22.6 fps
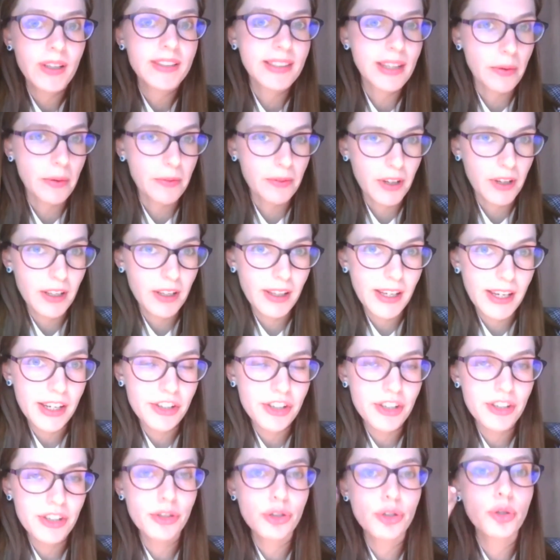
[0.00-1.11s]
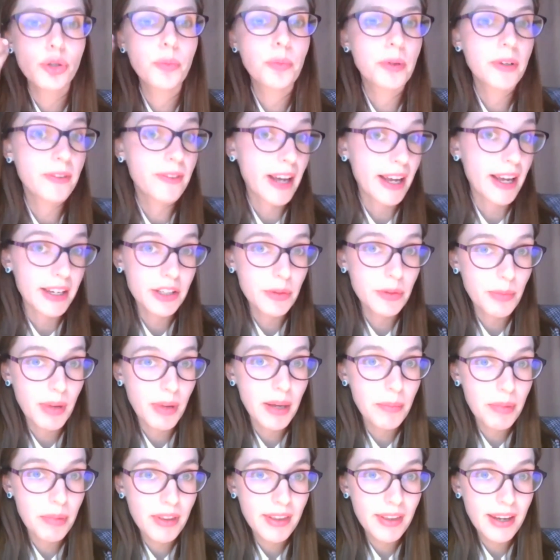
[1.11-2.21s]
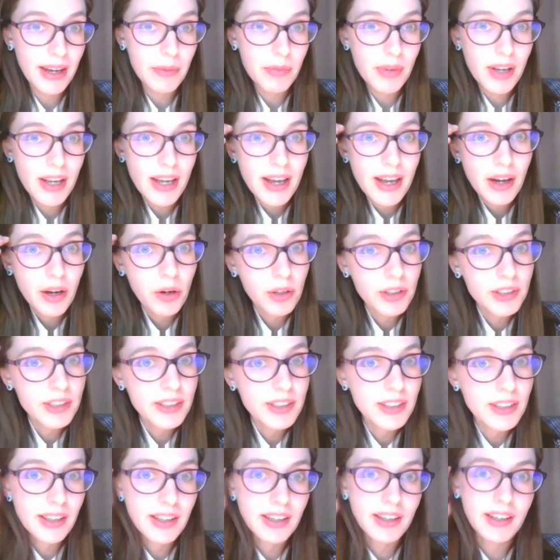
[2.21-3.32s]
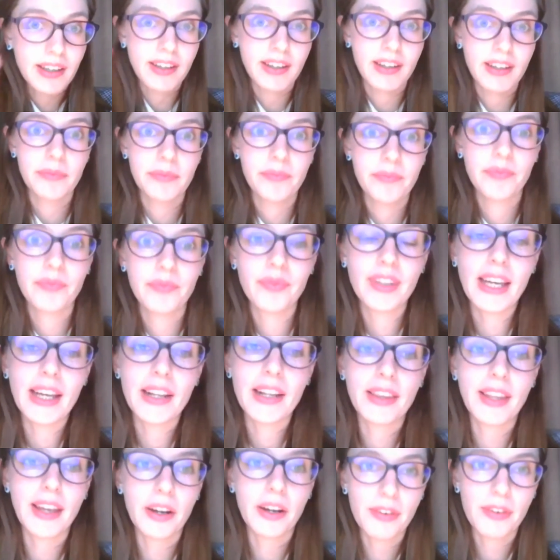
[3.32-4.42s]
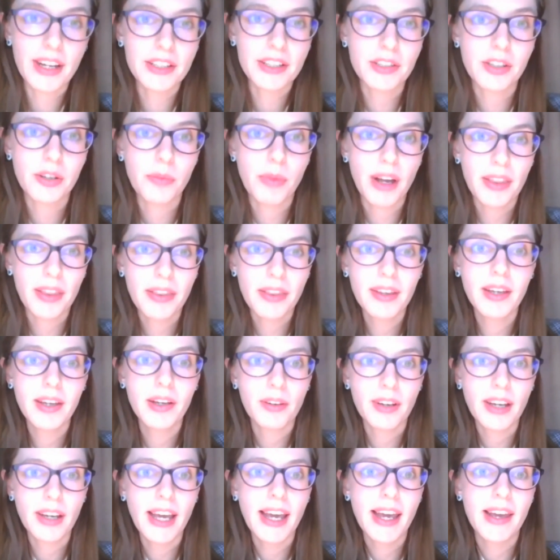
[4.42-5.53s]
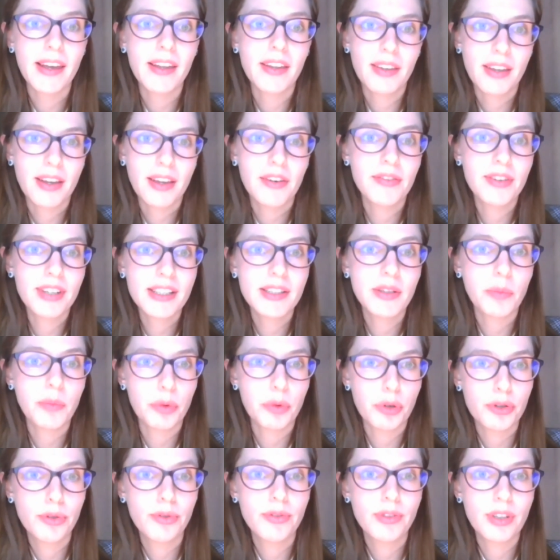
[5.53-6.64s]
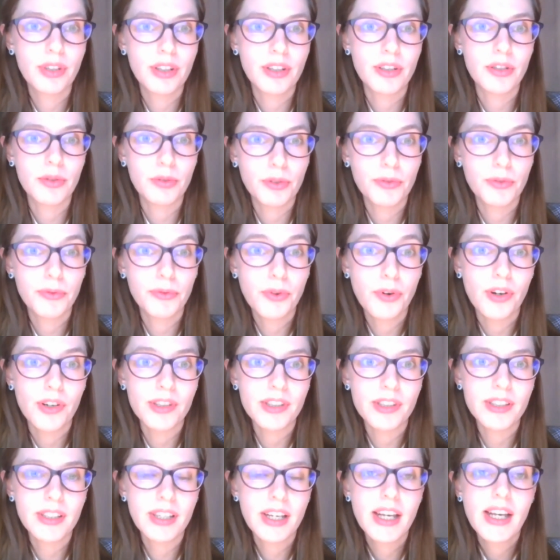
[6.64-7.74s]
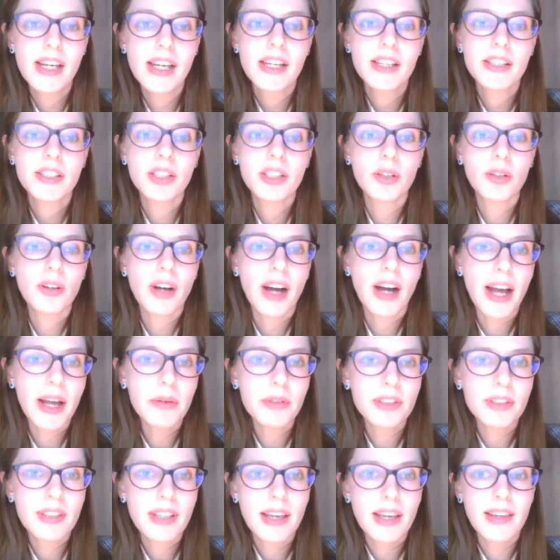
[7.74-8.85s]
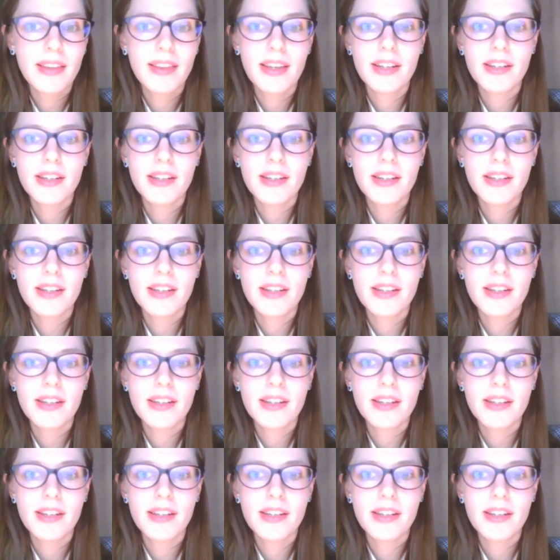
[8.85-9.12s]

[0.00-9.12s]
some violations, to prevent maybe them, because then the aggressor might think, okay, there is opportunity to enforce. So I would say